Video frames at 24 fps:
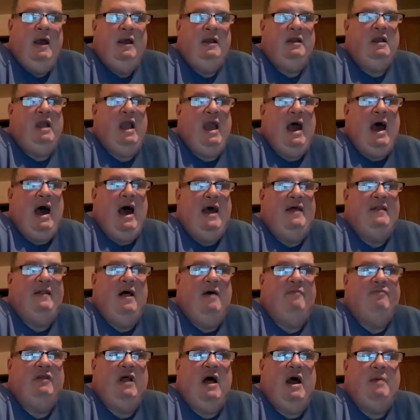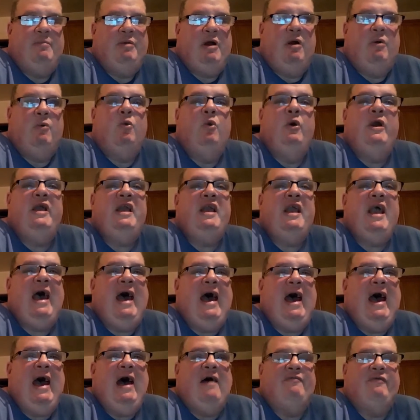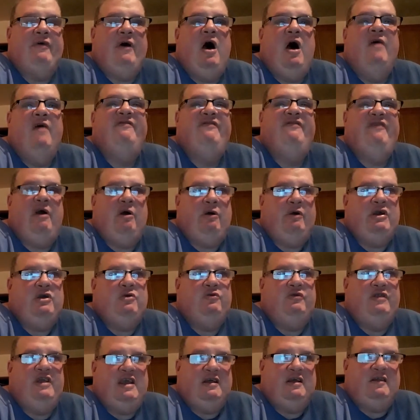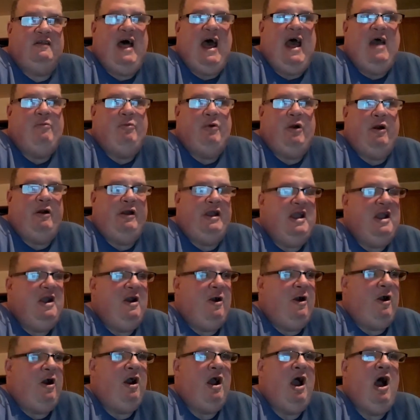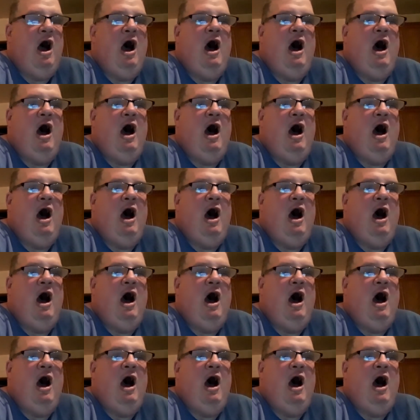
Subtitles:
Yeah, I love library. We have a very unique library here.